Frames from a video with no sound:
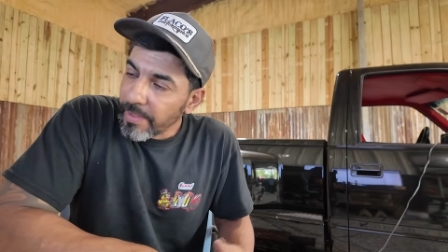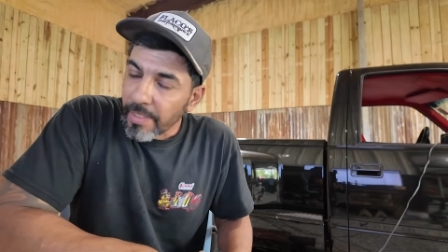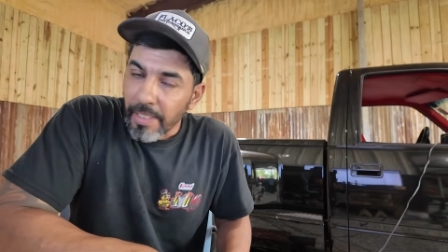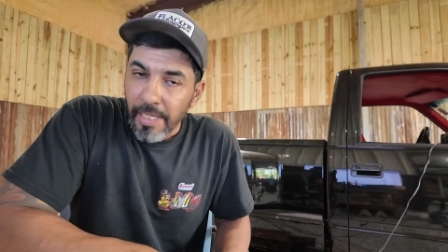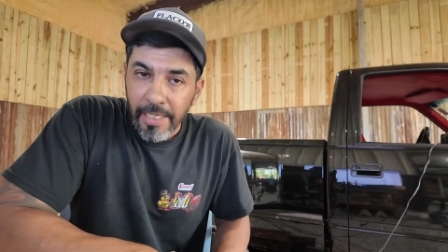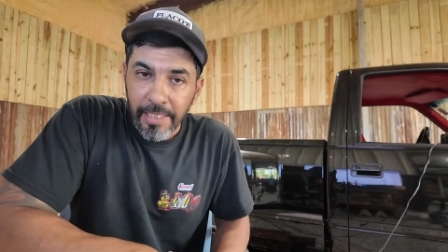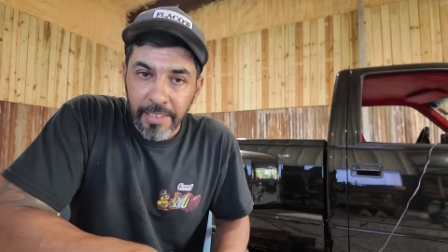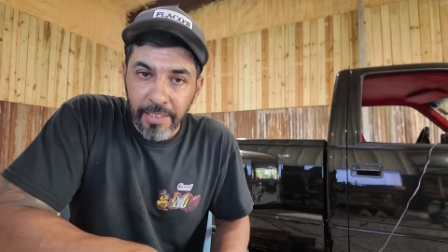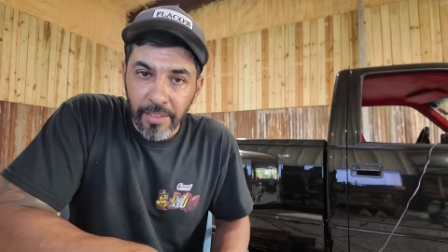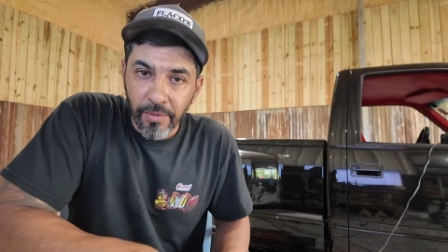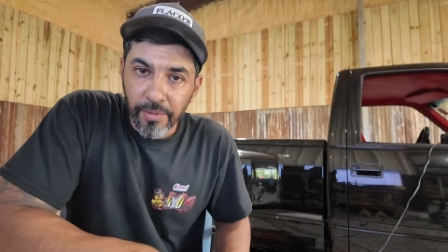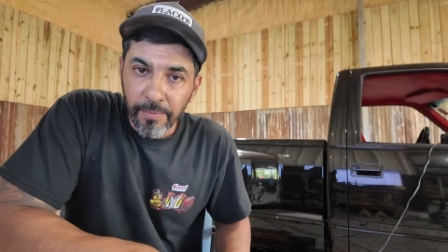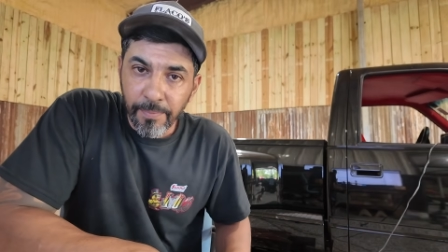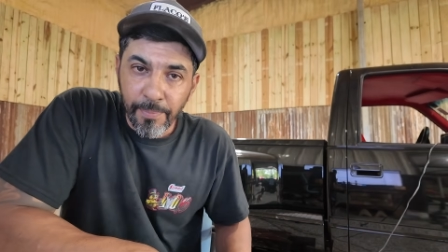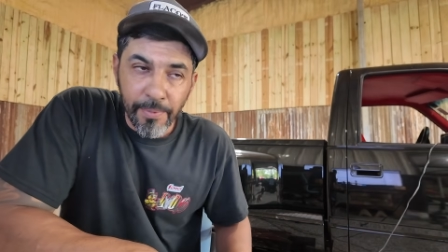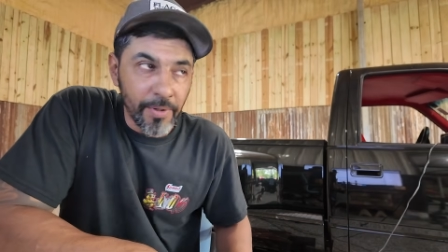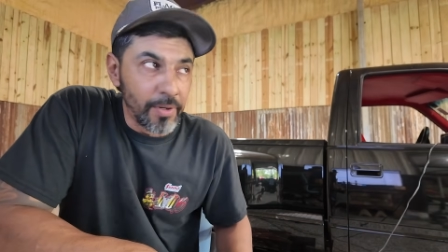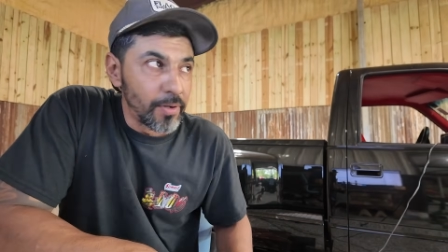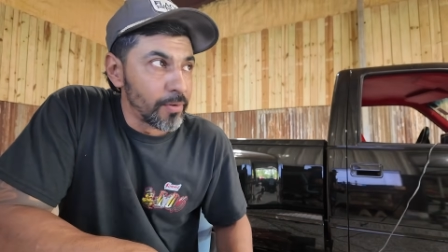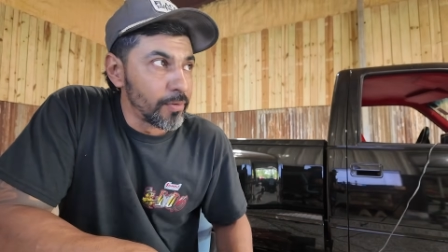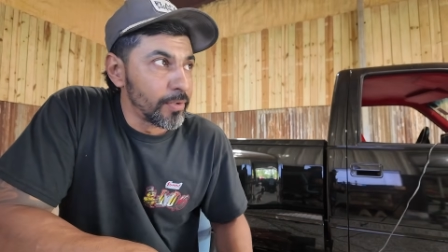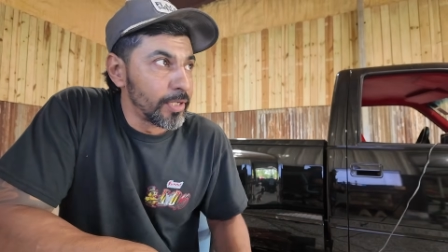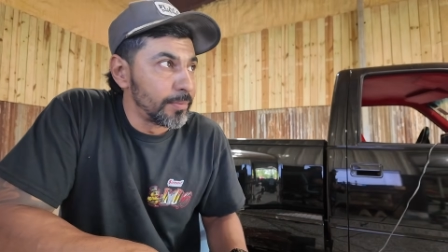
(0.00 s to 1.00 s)
I know the
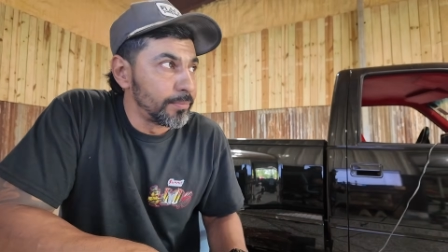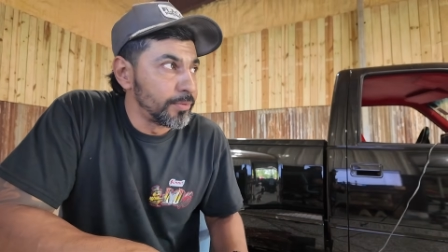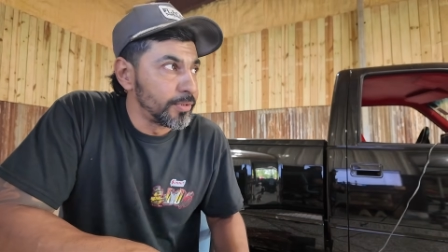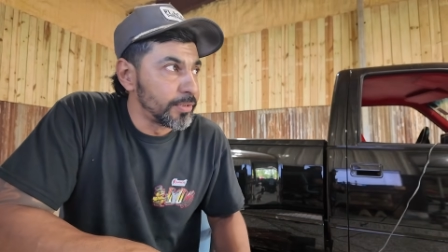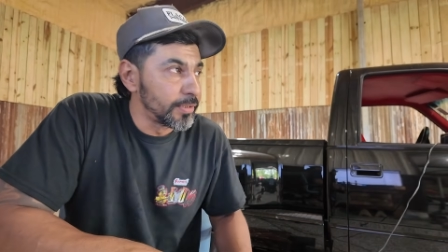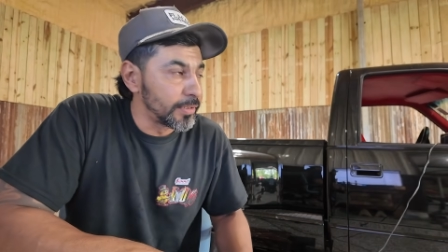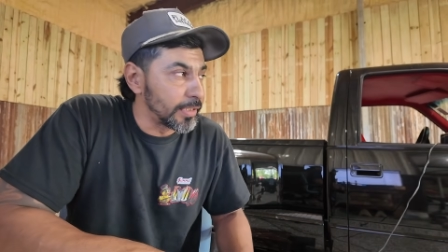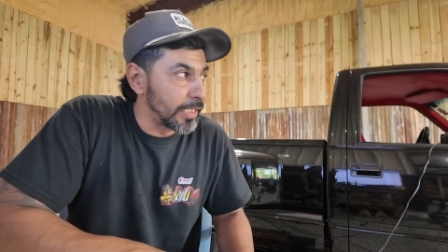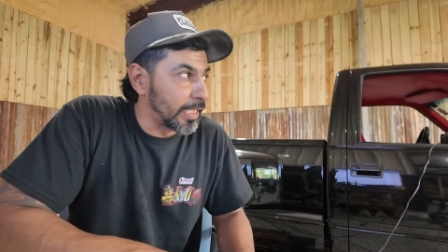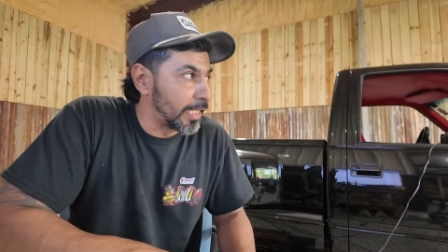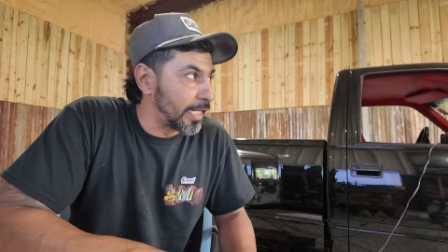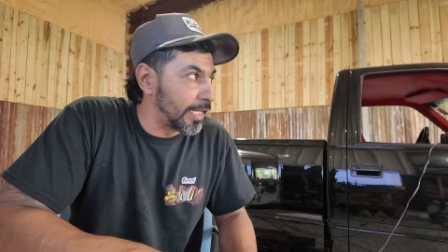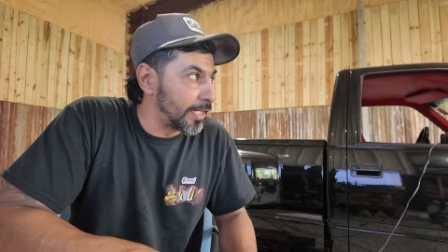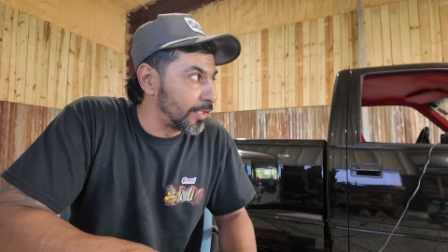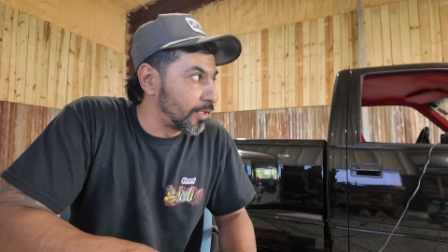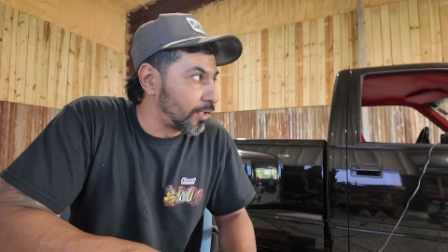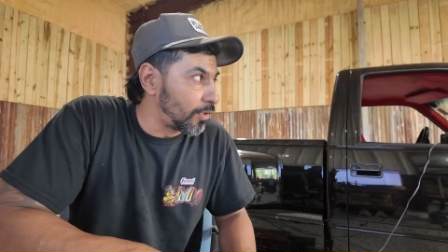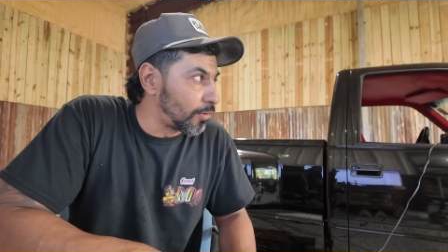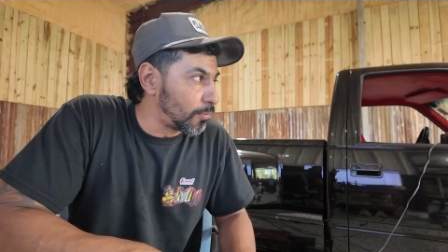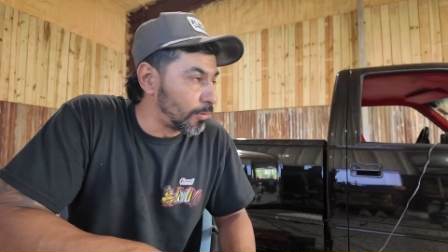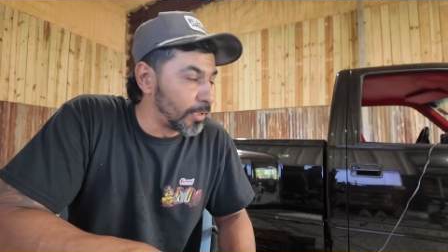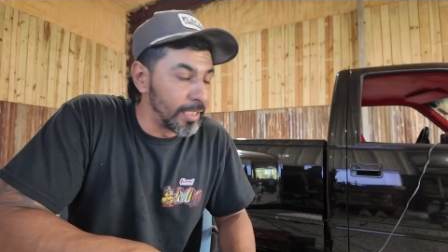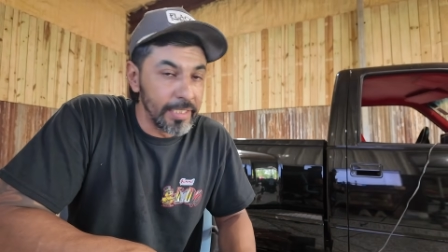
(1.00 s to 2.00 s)
programs and I
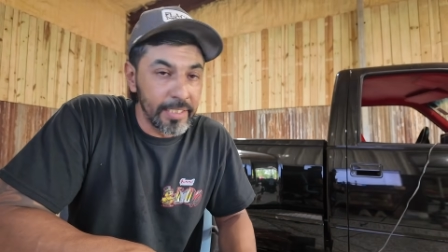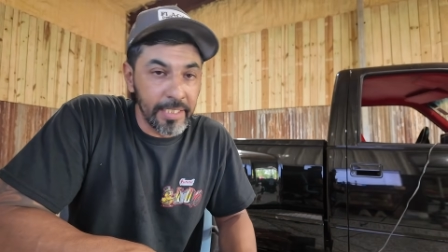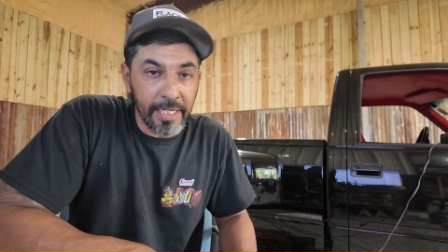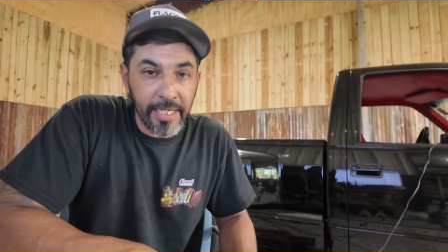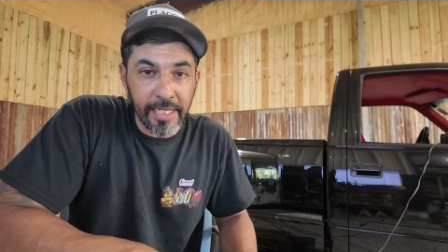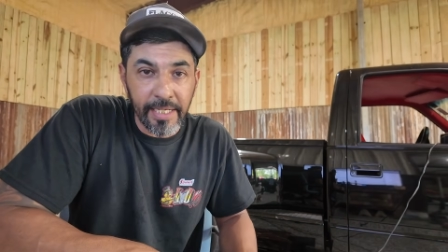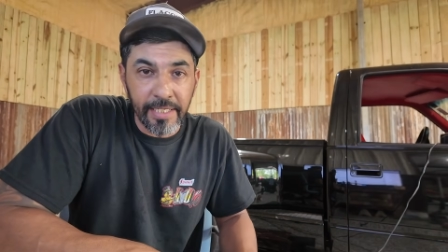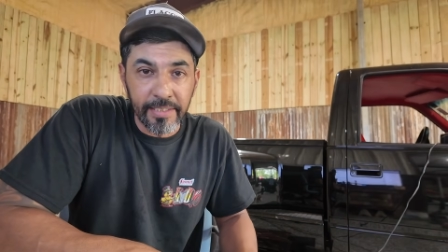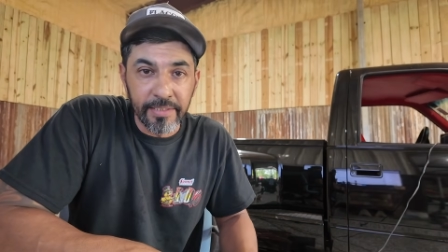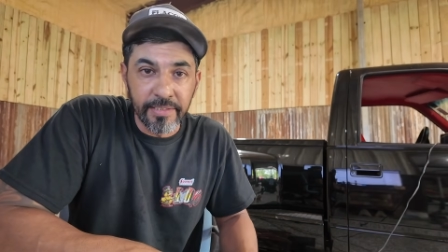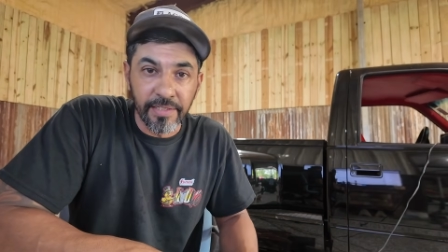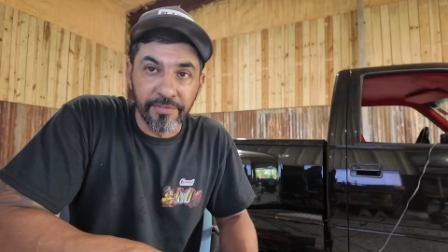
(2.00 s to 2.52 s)
know what it needs.